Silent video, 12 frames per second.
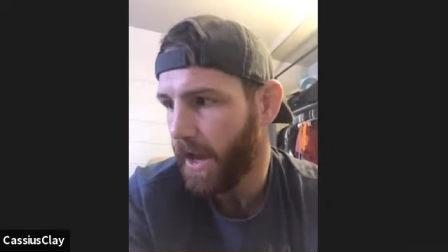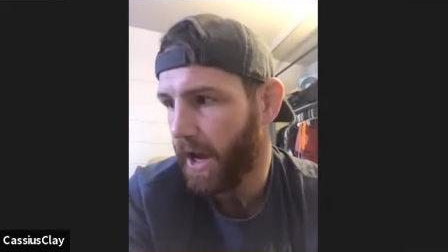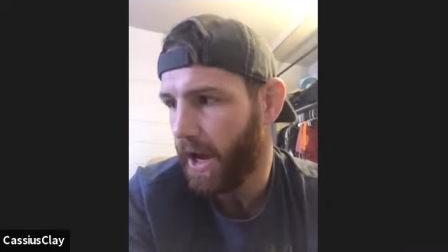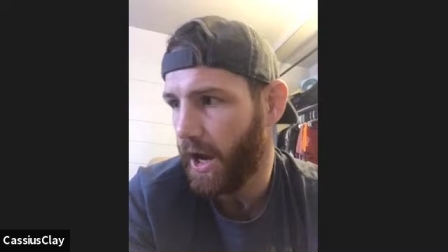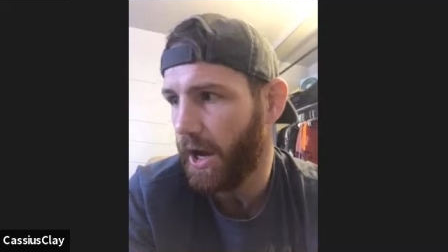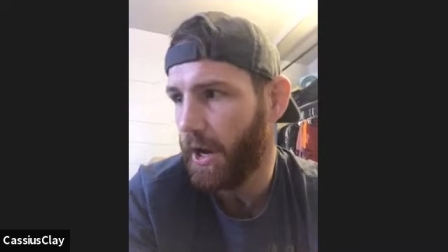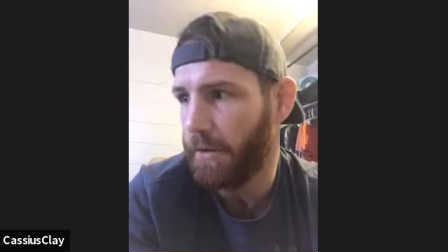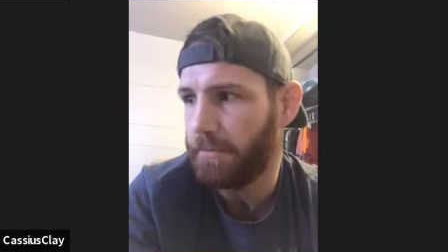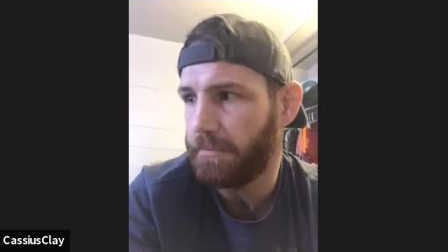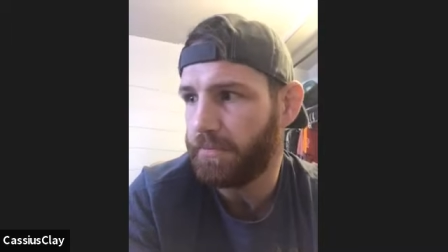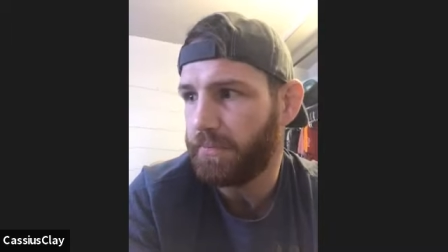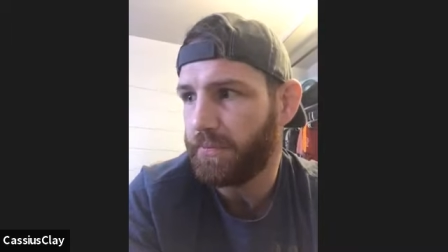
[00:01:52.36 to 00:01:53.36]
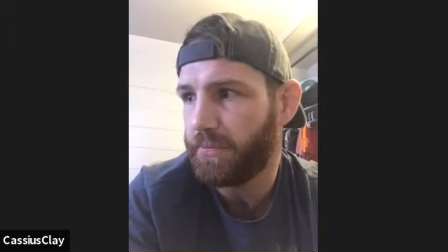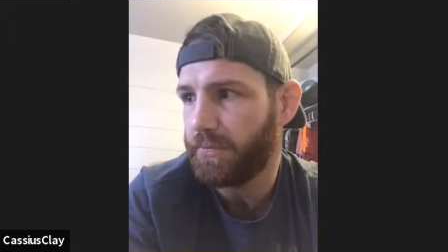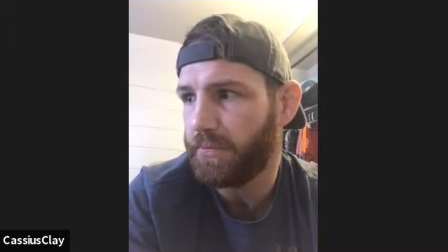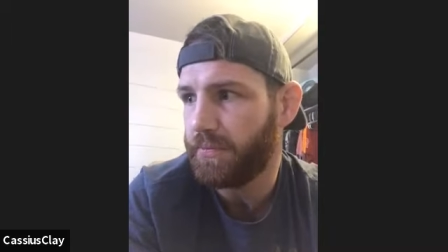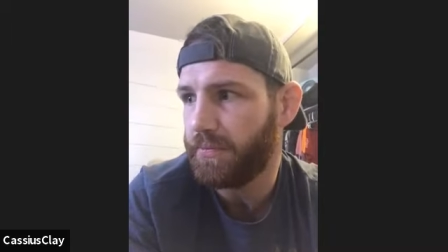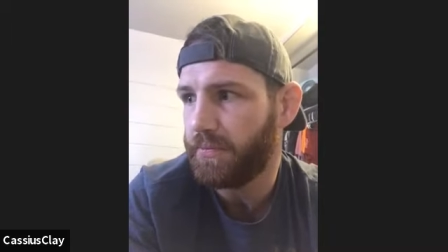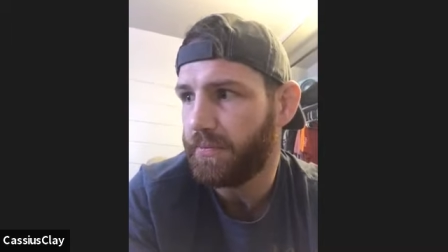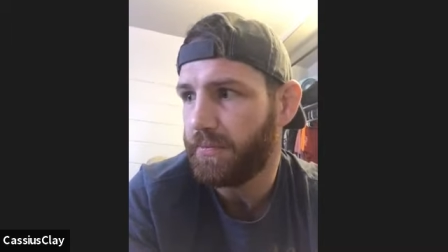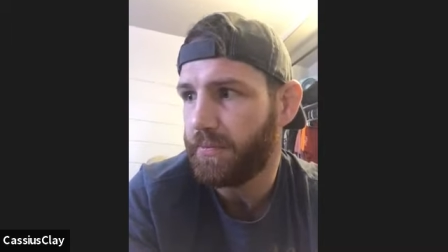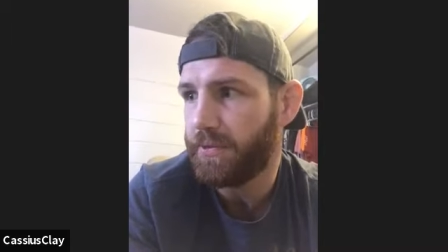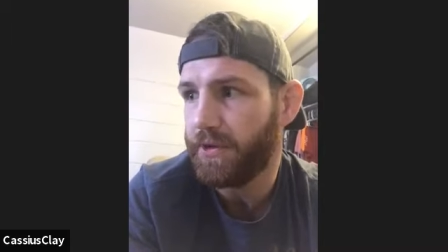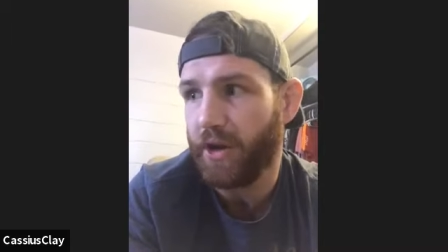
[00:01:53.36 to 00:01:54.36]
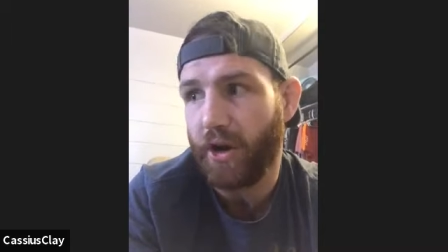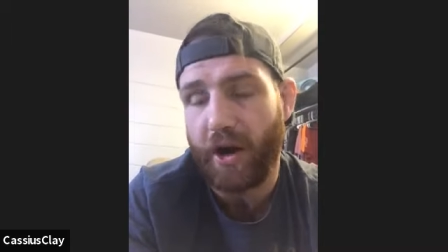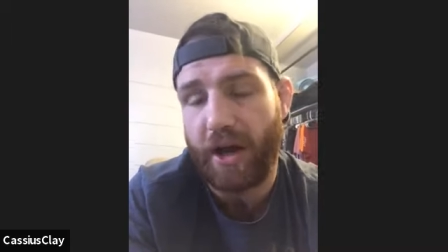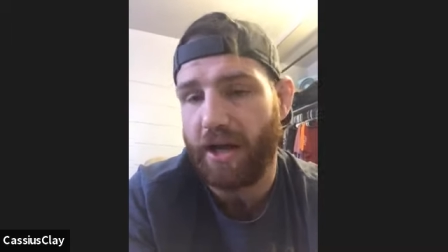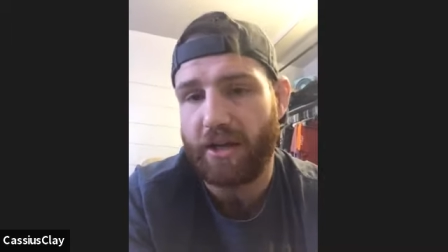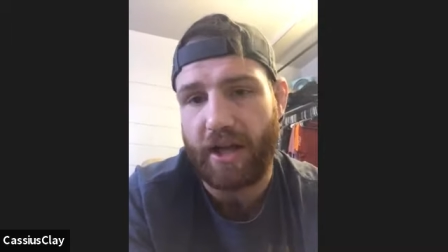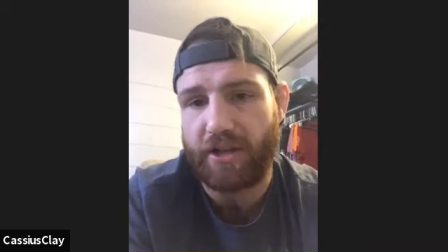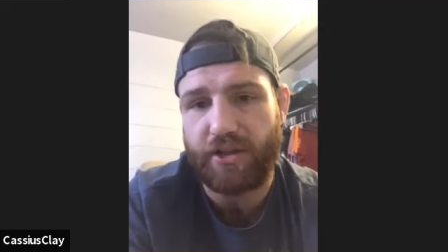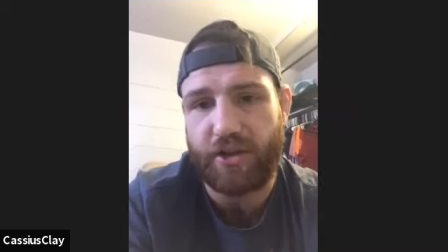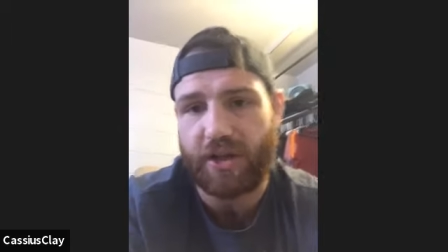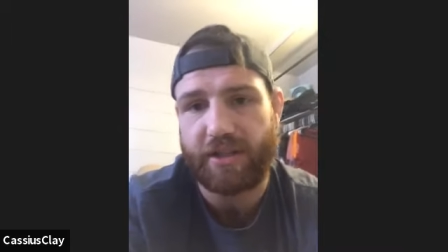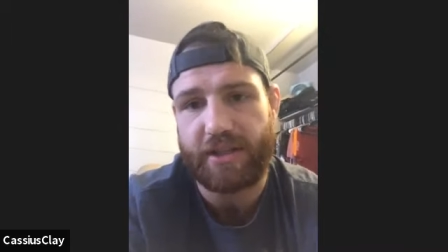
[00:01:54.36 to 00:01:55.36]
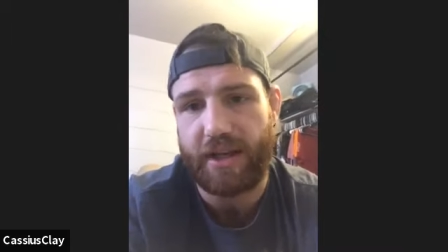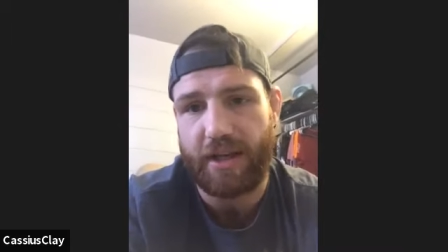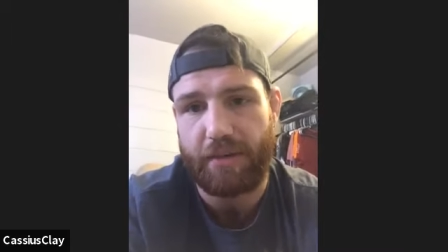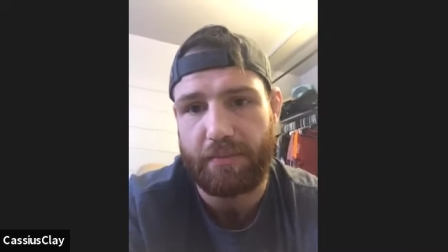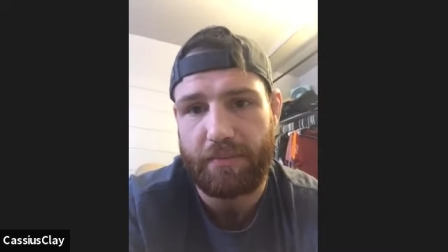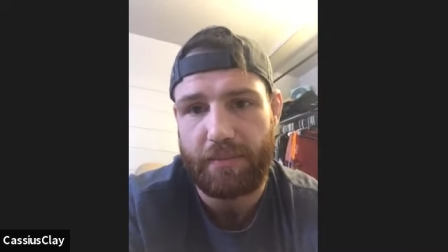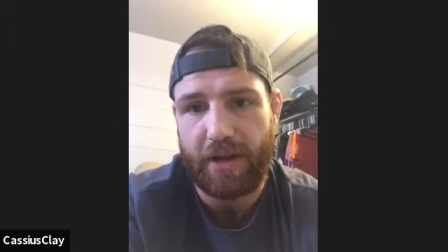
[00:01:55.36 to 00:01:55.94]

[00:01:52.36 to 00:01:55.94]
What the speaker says: you know, I trust him.